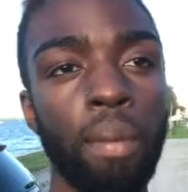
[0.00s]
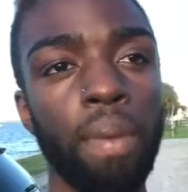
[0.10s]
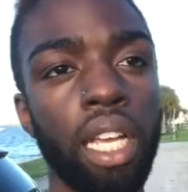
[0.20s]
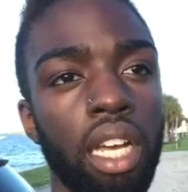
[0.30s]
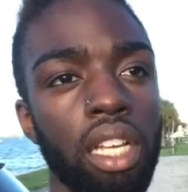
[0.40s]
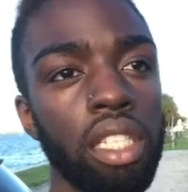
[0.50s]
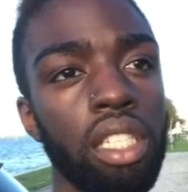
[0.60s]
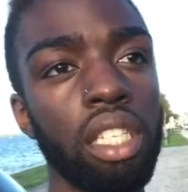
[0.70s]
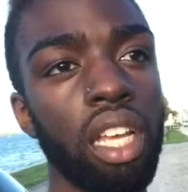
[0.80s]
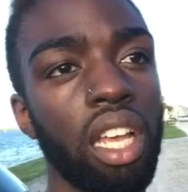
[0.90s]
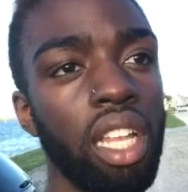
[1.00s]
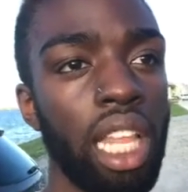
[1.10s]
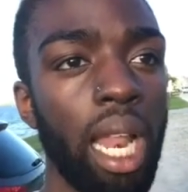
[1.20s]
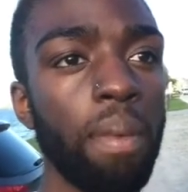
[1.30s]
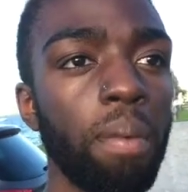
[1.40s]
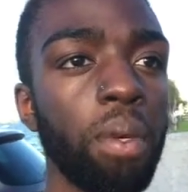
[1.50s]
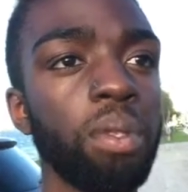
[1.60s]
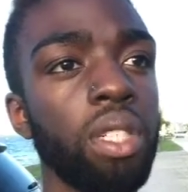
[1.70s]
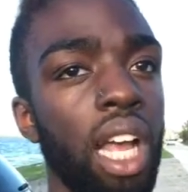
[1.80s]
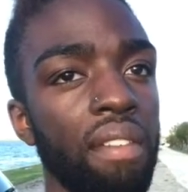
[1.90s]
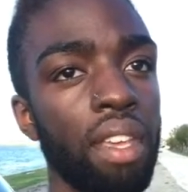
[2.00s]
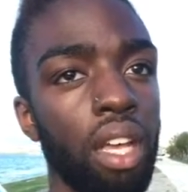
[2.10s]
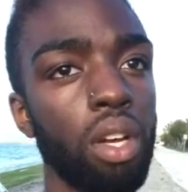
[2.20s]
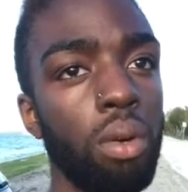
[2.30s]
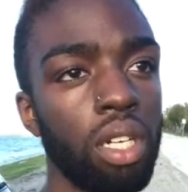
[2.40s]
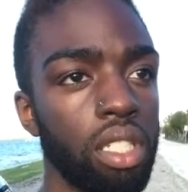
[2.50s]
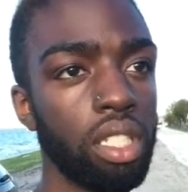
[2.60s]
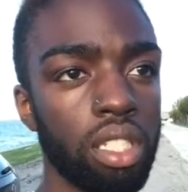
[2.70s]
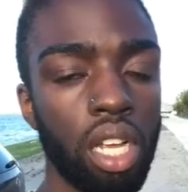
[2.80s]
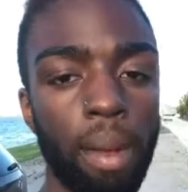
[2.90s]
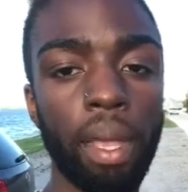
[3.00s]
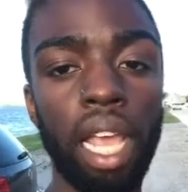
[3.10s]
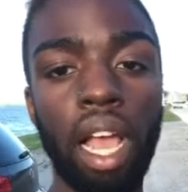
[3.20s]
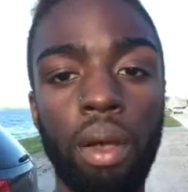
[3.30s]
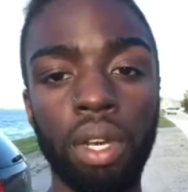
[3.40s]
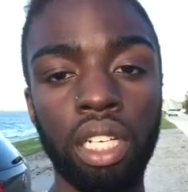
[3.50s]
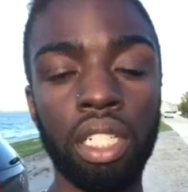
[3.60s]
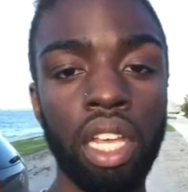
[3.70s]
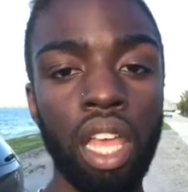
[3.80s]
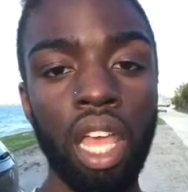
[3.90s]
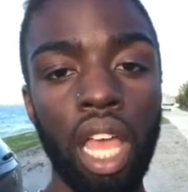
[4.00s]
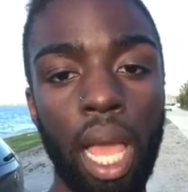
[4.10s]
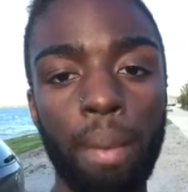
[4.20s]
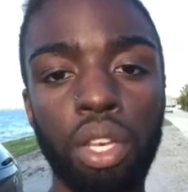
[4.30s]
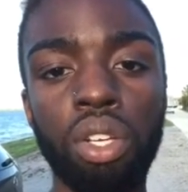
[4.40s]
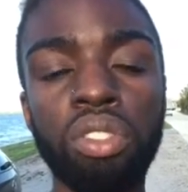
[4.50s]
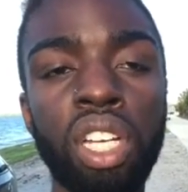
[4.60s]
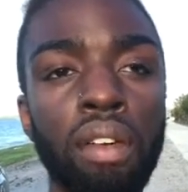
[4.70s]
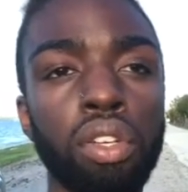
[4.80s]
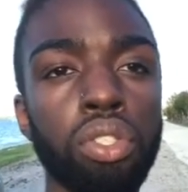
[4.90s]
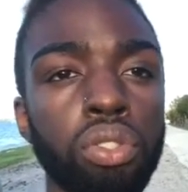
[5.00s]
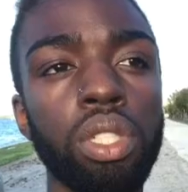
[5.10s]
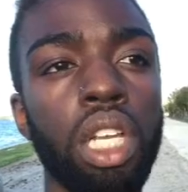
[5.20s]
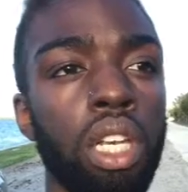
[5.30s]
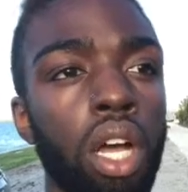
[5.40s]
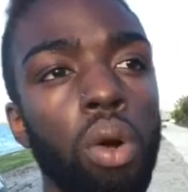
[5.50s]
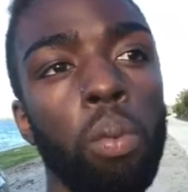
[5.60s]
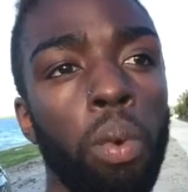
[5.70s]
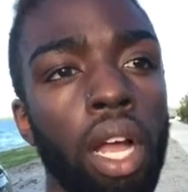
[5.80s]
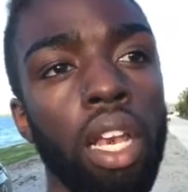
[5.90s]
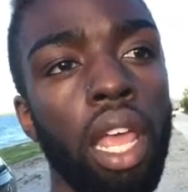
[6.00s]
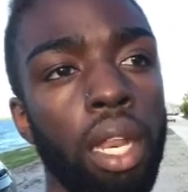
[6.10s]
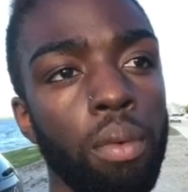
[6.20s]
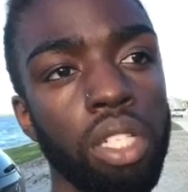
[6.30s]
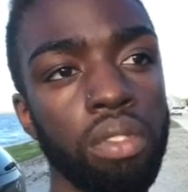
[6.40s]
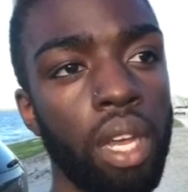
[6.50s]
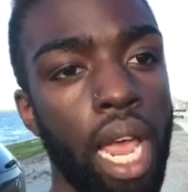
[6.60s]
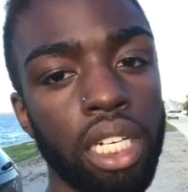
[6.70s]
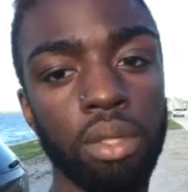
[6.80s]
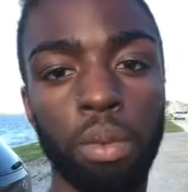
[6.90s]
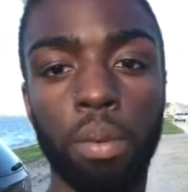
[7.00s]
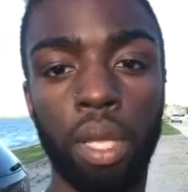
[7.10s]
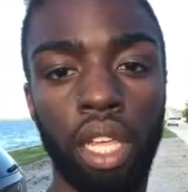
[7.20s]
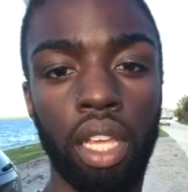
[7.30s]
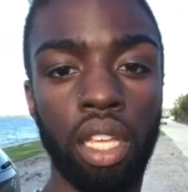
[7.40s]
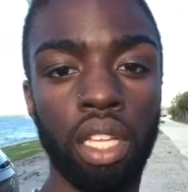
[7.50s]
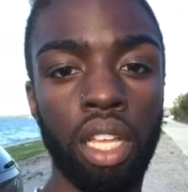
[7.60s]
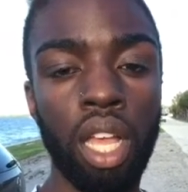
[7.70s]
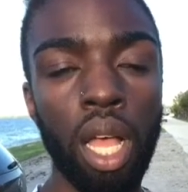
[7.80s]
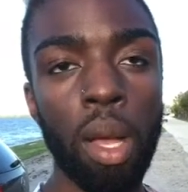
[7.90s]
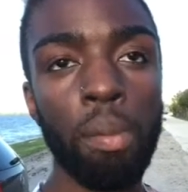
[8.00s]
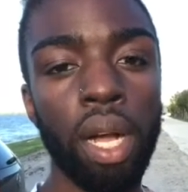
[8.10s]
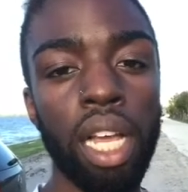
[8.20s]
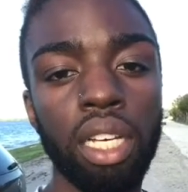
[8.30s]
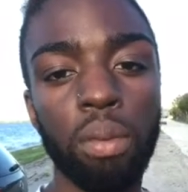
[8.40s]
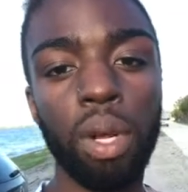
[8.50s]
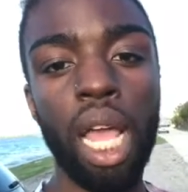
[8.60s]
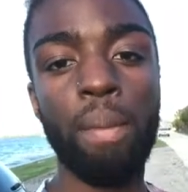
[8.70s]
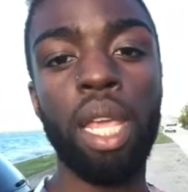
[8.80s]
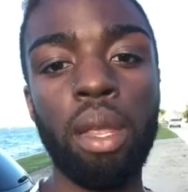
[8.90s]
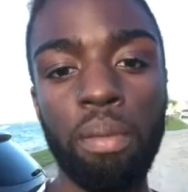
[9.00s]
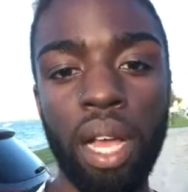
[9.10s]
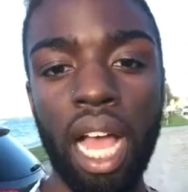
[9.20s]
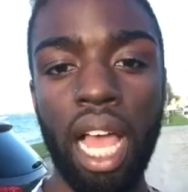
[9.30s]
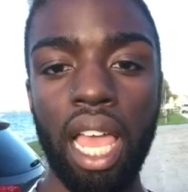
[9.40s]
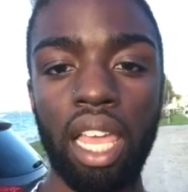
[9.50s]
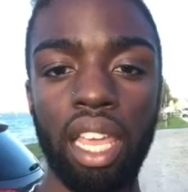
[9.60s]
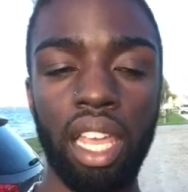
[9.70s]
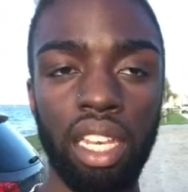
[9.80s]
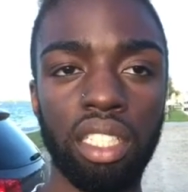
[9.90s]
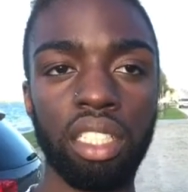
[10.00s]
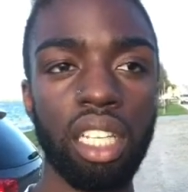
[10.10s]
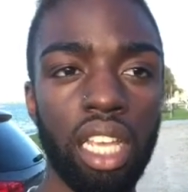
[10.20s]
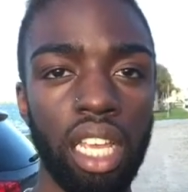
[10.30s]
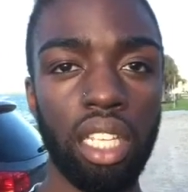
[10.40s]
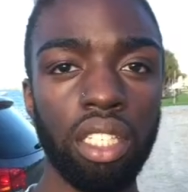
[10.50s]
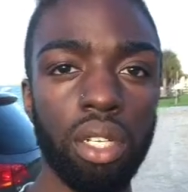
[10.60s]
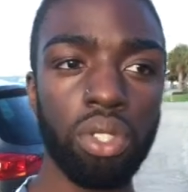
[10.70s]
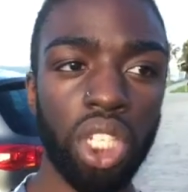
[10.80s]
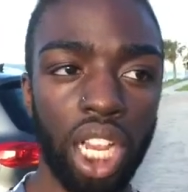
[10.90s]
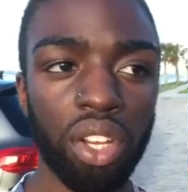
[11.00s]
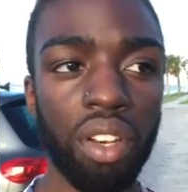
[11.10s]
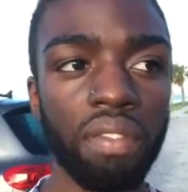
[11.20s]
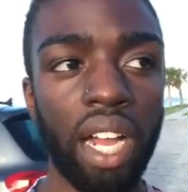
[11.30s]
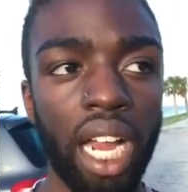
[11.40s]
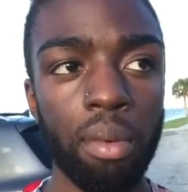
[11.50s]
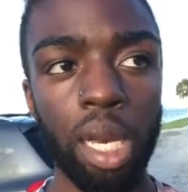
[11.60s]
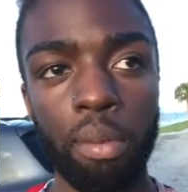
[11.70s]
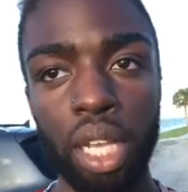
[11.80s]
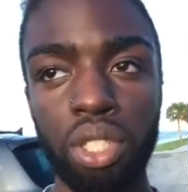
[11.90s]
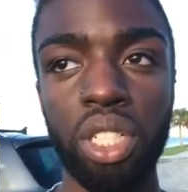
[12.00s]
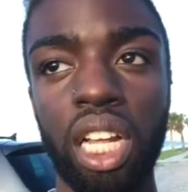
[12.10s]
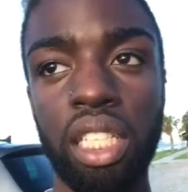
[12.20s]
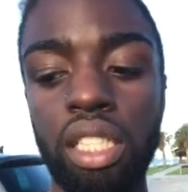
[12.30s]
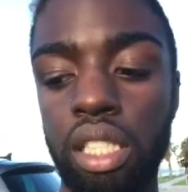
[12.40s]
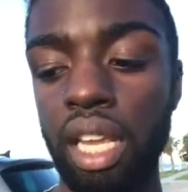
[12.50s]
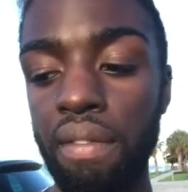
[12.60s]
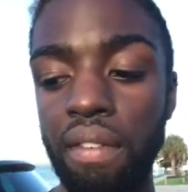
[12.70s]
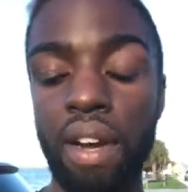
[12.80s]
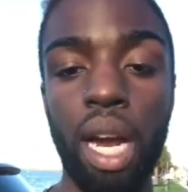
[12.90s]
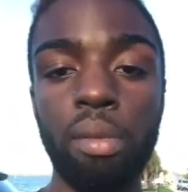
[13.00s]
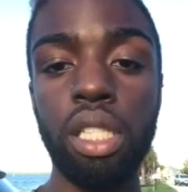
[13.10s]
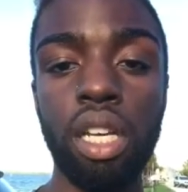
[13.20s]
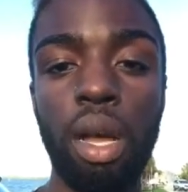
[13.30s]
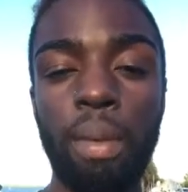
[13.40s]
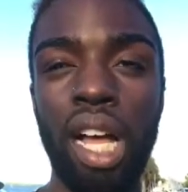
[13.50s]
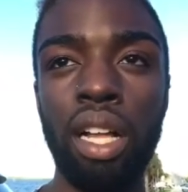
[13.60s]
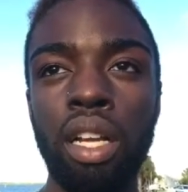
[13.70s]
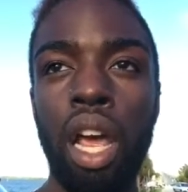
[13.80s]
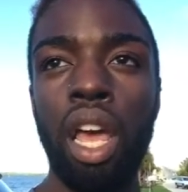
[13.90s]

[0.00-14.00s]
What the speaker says: Because a lot of people kind of get coerced into coming out, and I mean, you'll never truly know what anyone's reaction will be. But what I mean by, check your environment and make sure that it's a safe environment to come out.